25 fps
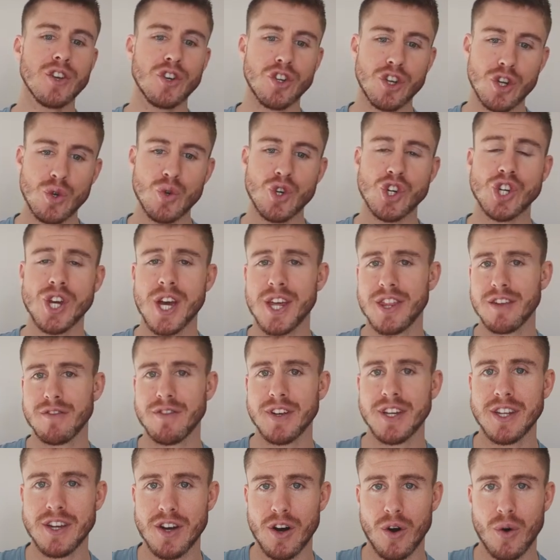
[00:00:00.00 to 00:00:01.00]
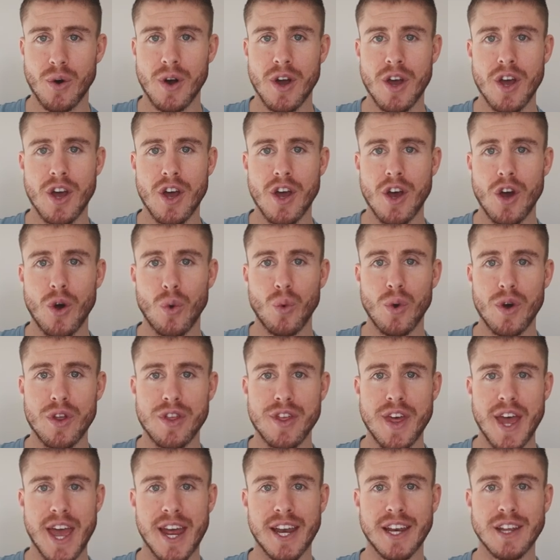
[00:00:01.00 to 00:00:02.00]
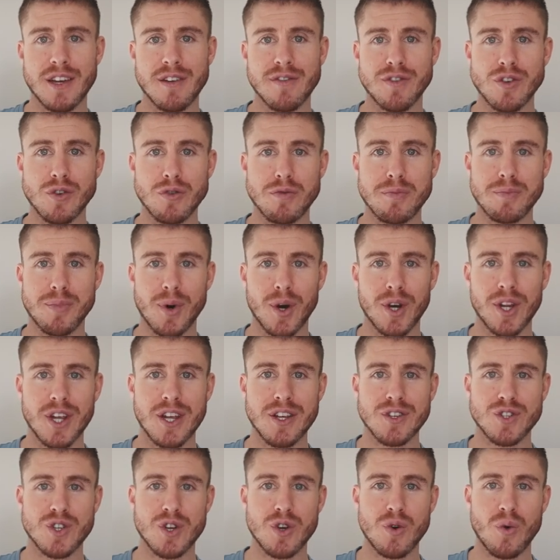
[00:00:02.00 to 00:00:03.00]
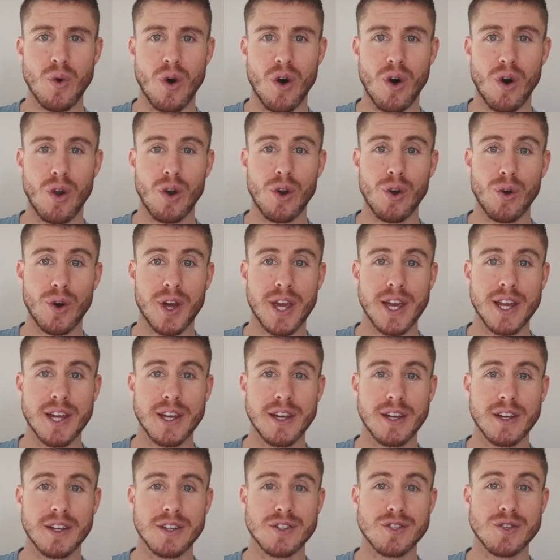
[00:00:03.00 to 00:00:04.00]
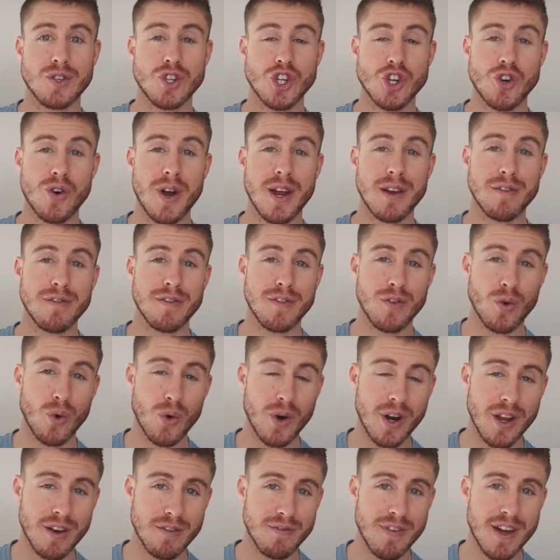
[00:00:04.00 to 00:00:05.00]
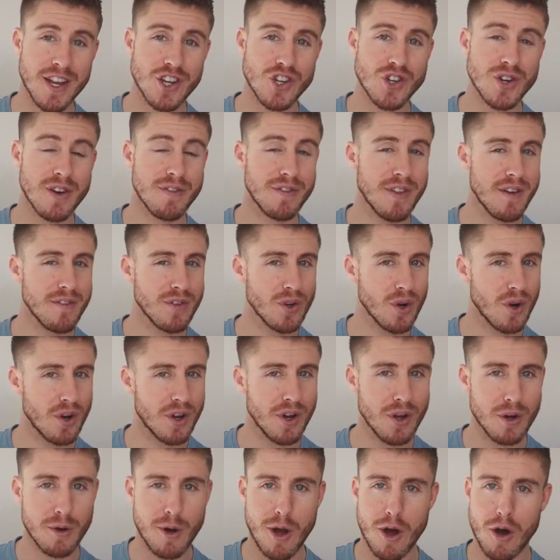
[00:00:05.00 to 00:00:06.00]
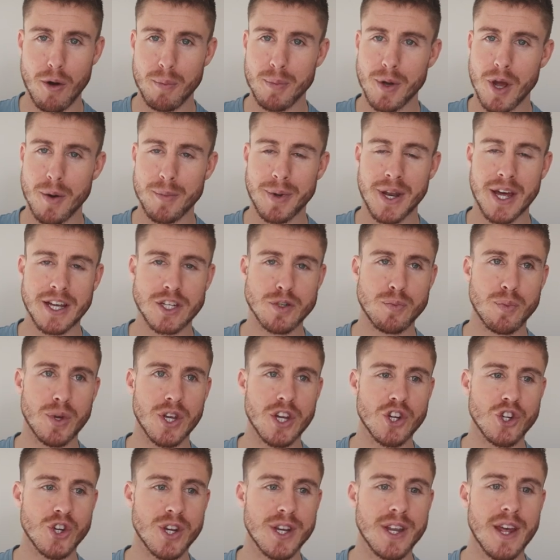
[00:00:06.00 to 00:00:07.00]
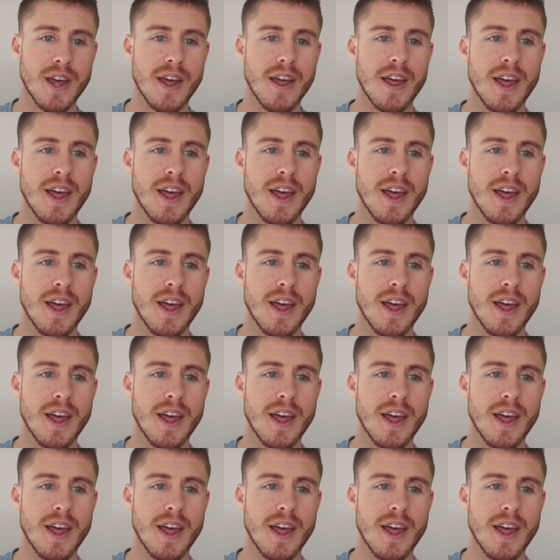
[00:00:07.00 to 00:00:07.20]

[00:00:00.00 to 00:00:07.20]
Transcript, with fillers: Do share the video with any of your buddies who are looking to train for an adventure if they've got an upcoming expedition.